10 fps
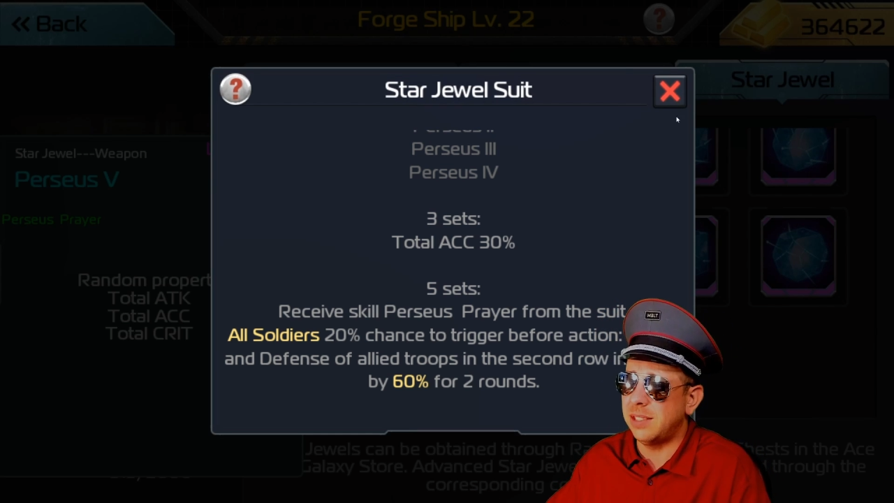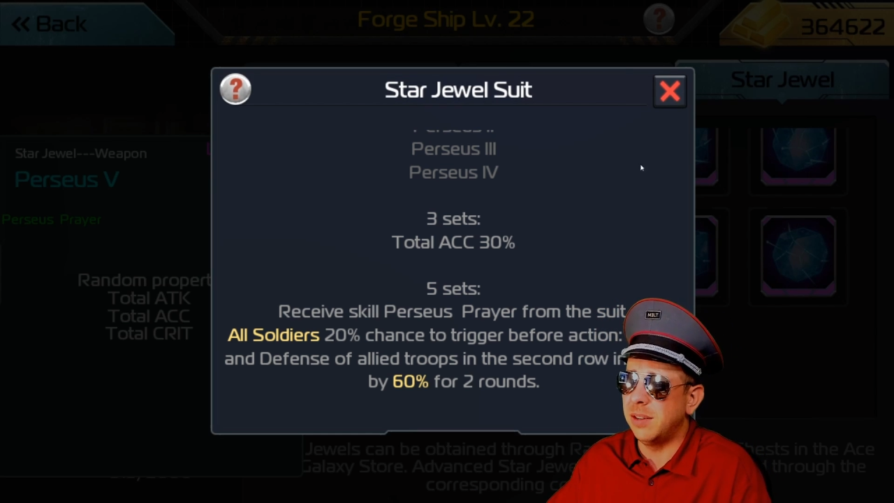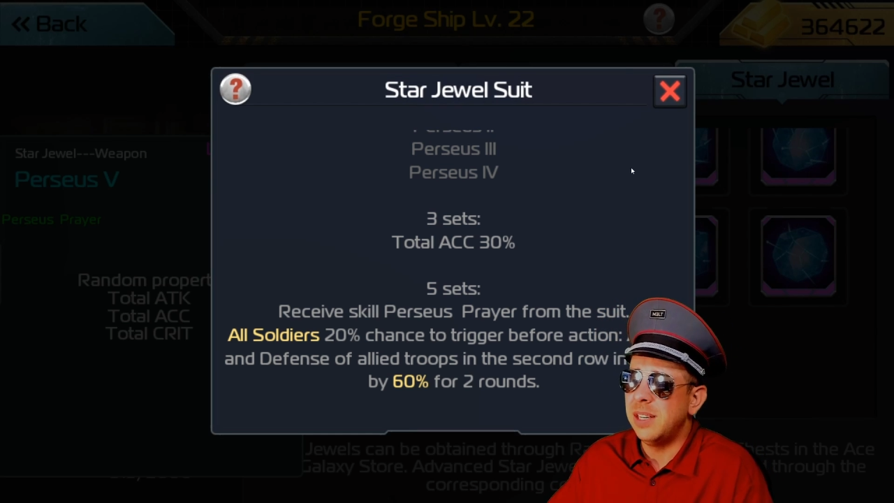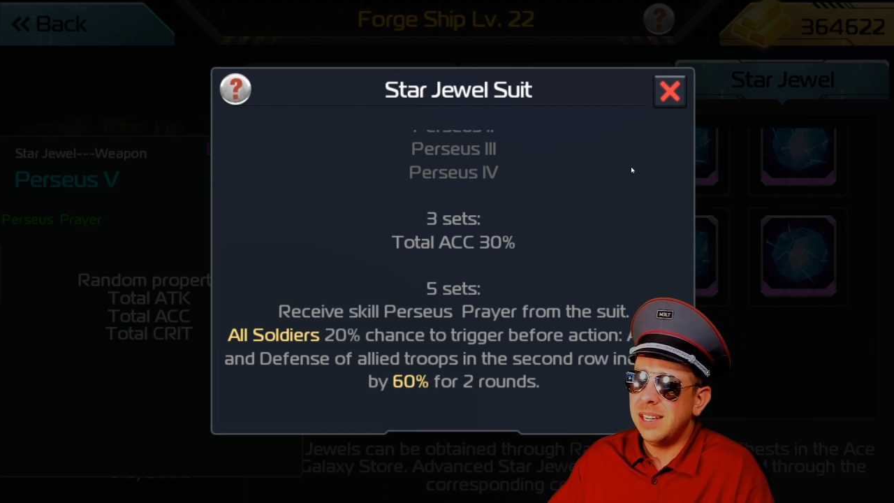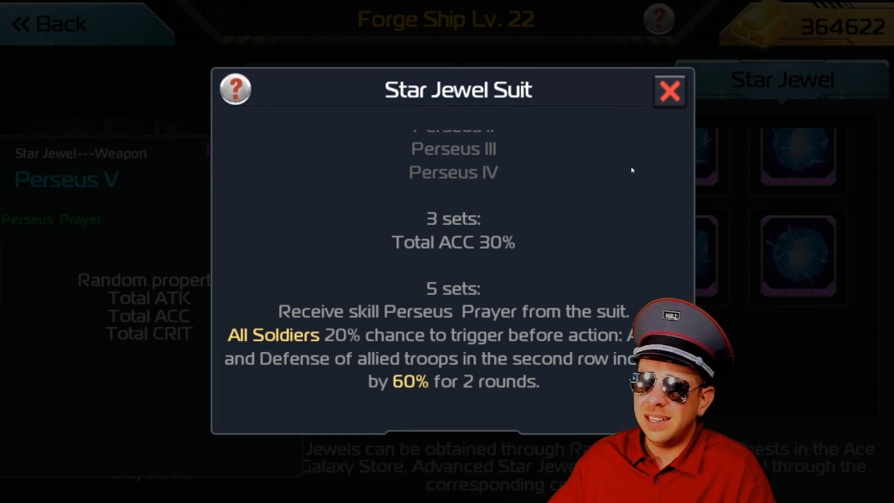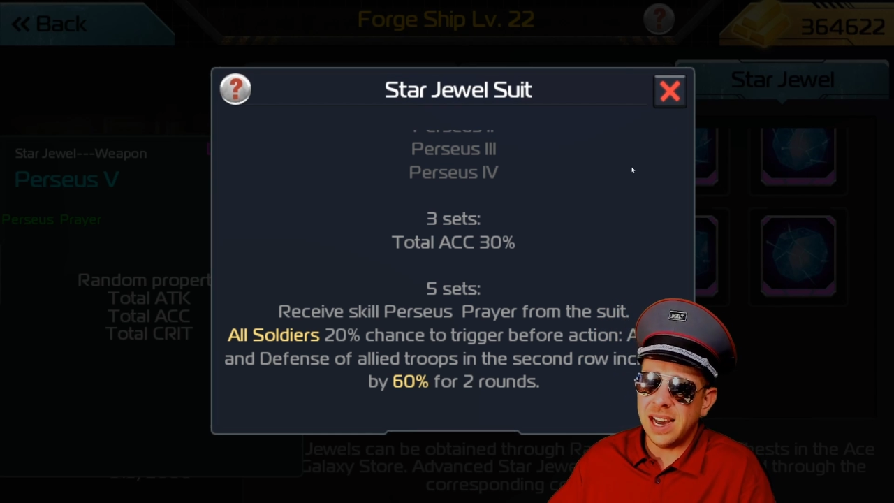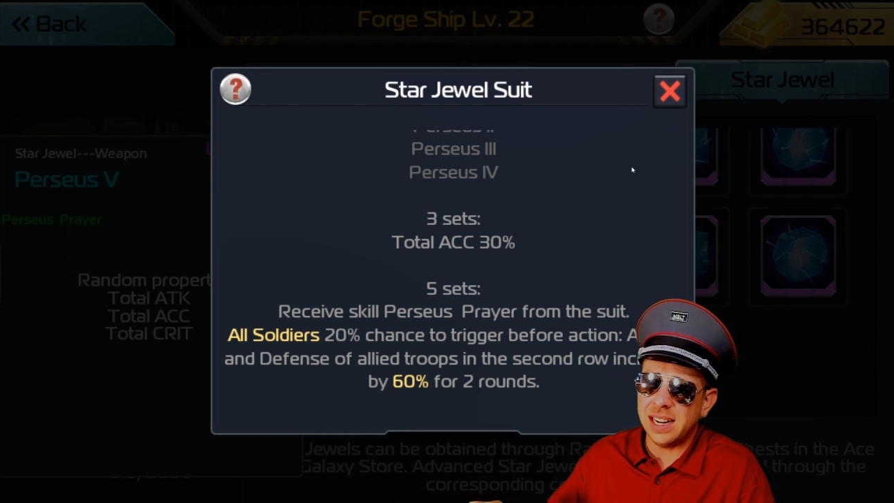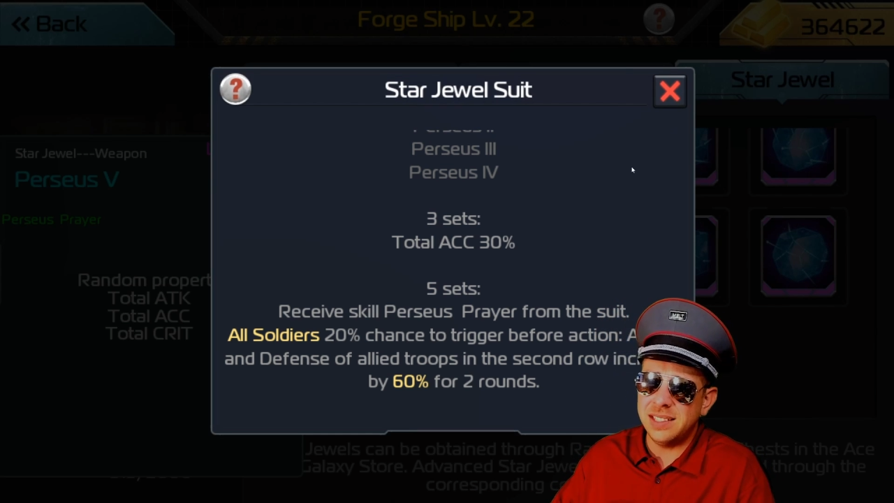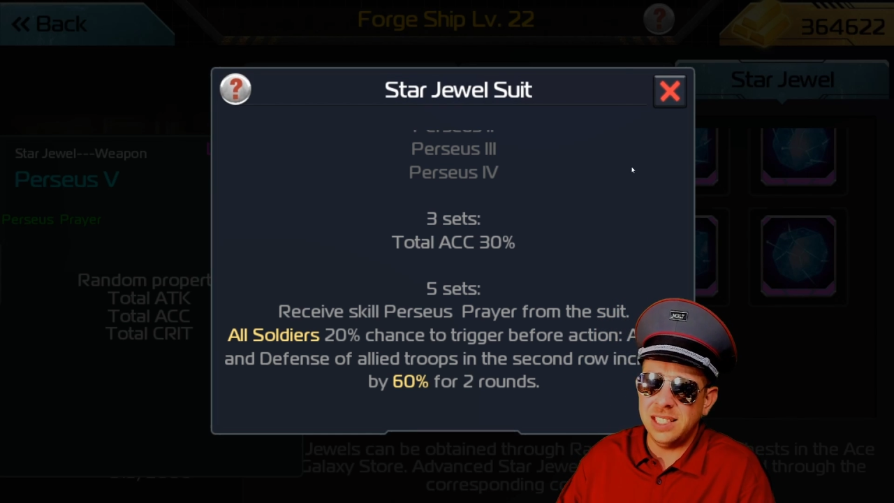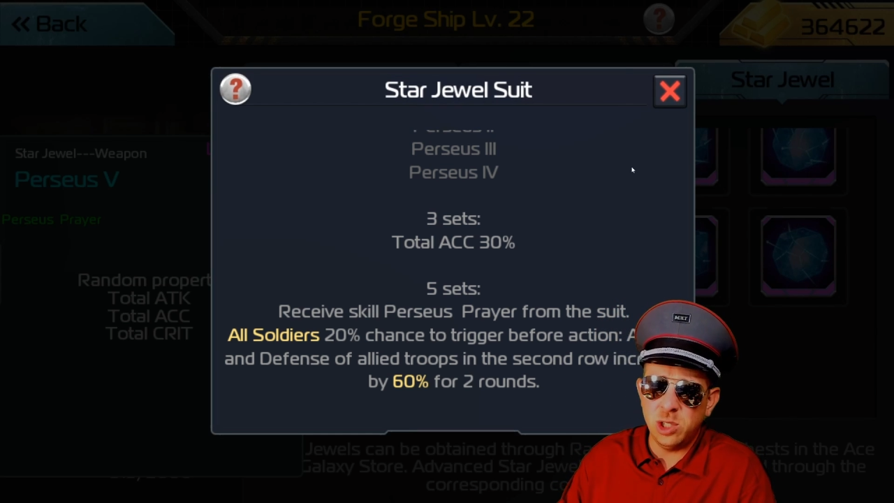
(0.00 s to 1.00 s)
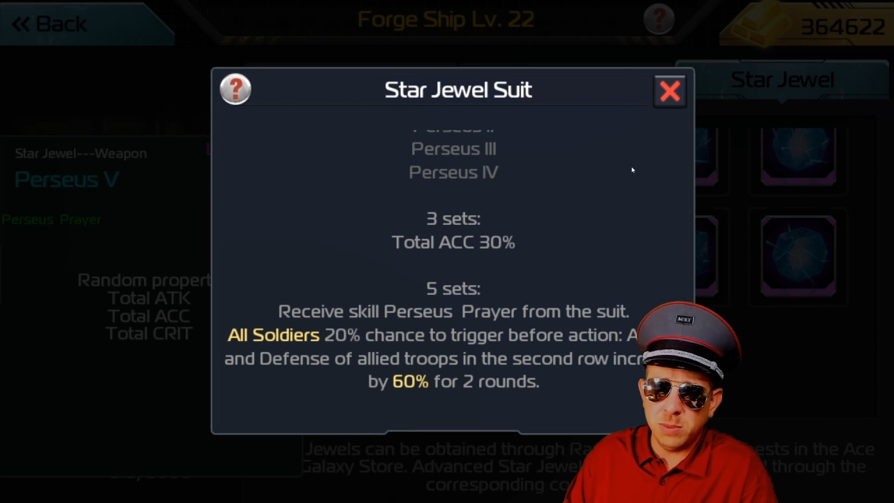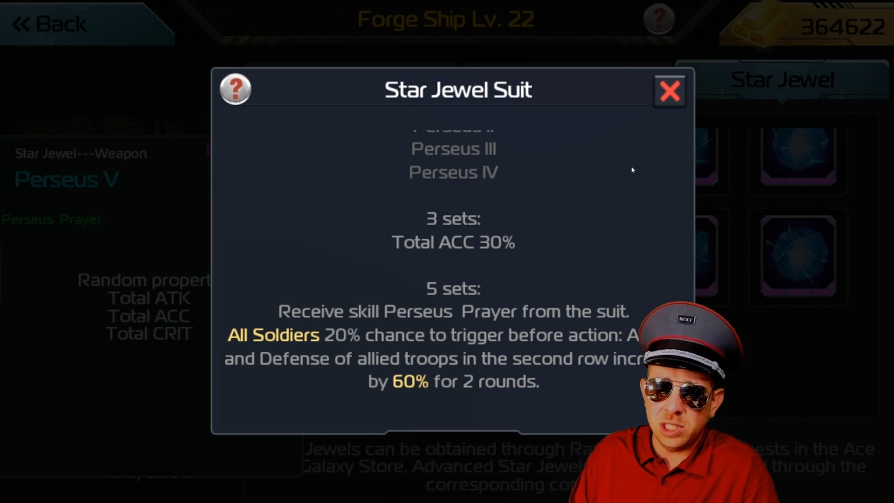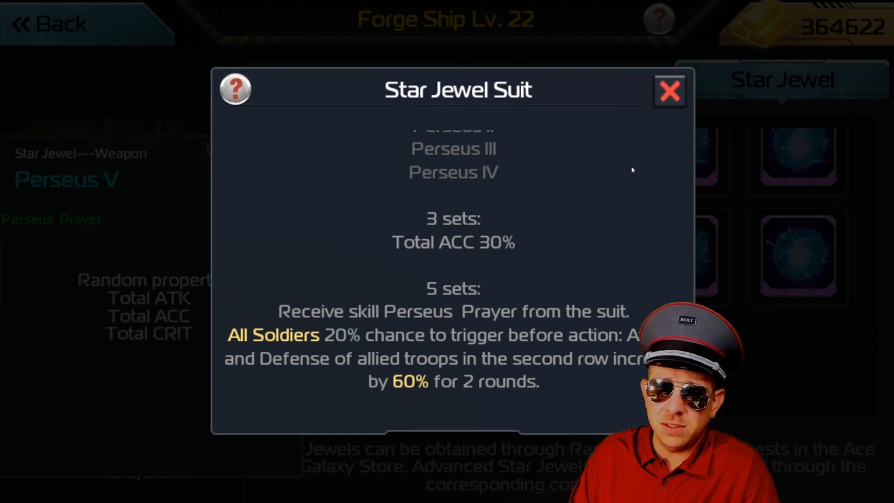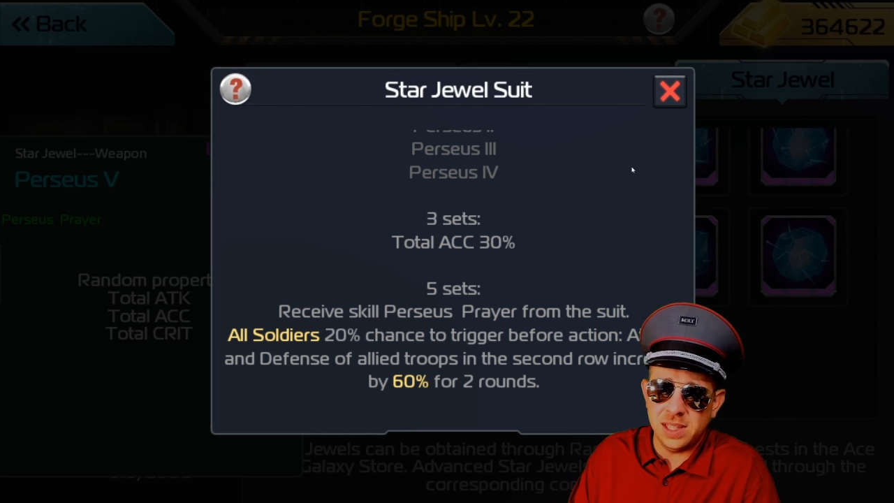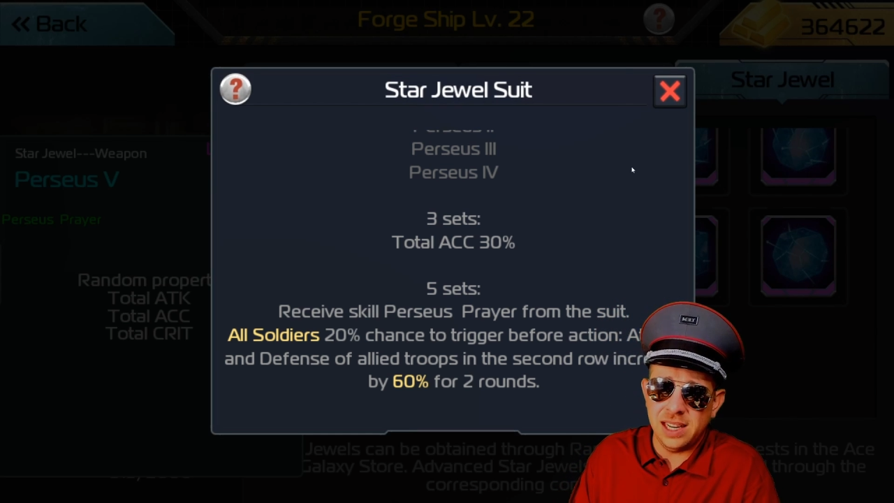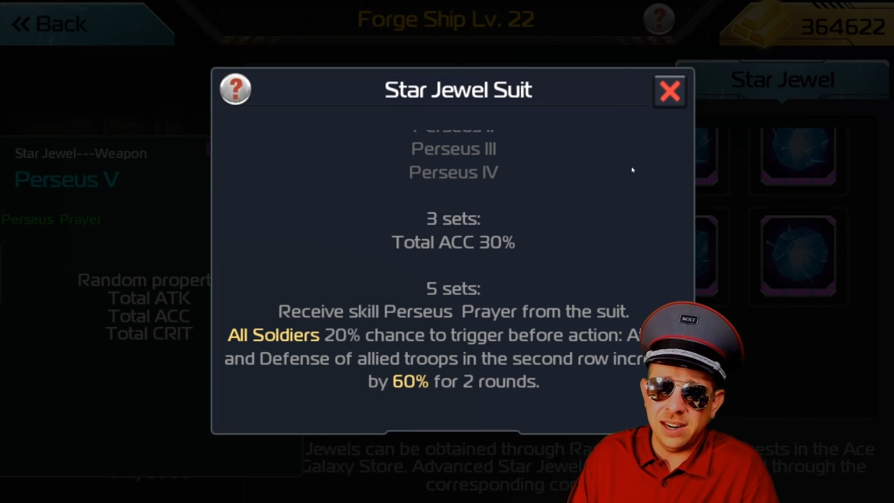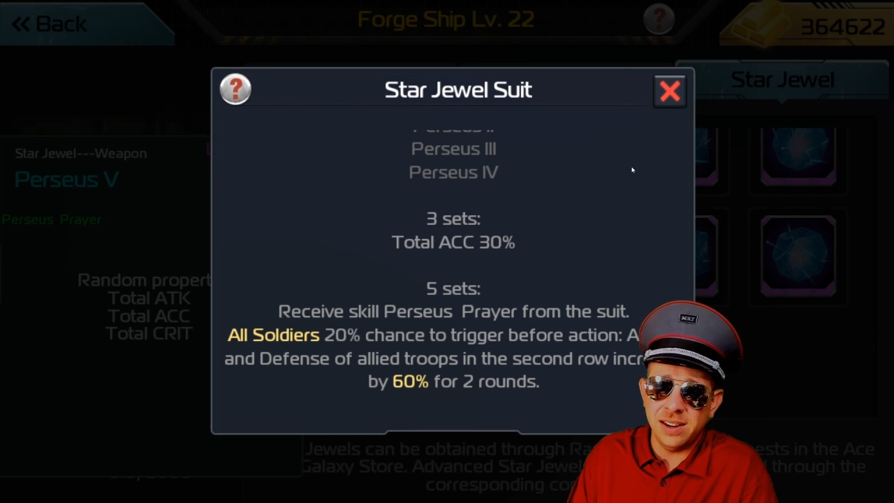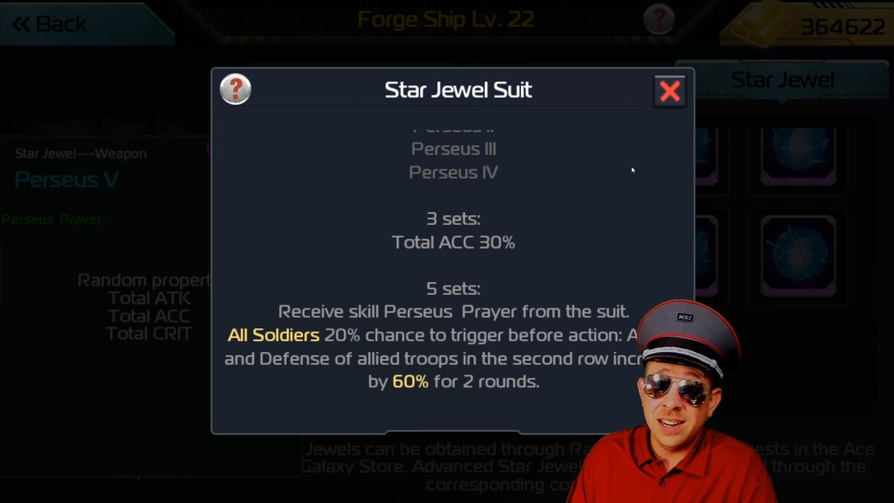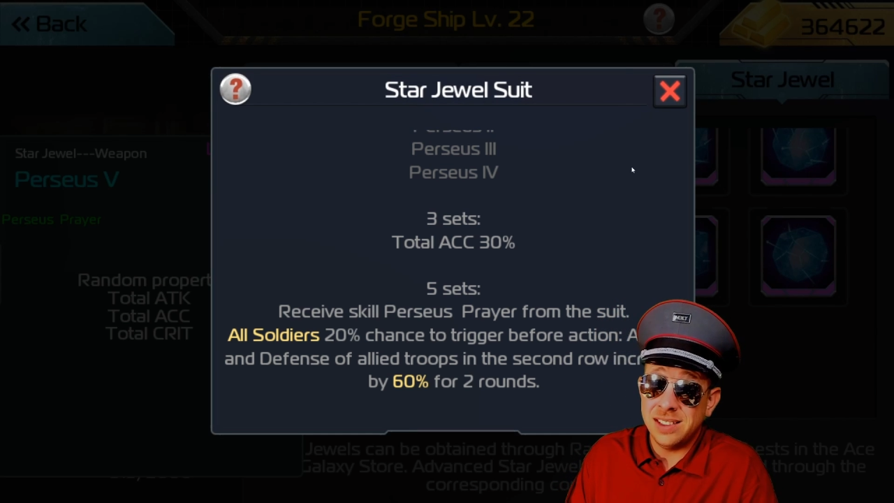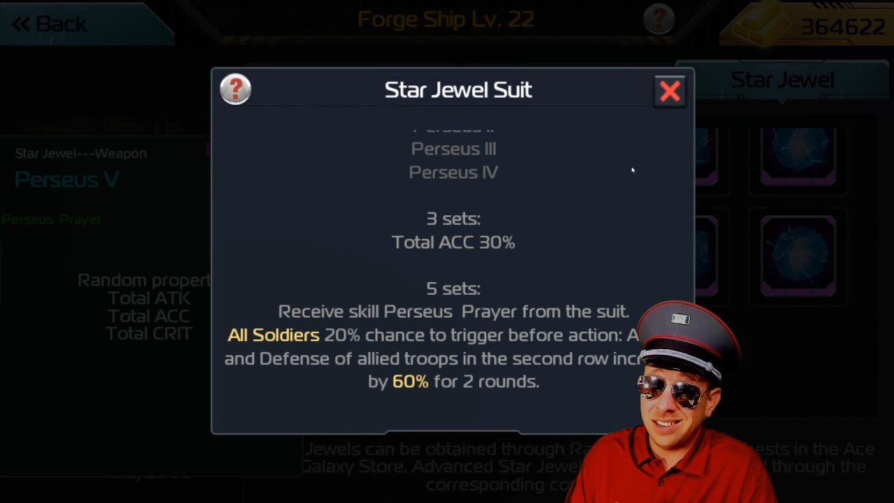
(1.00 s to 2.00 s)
so not going to see too much of it there.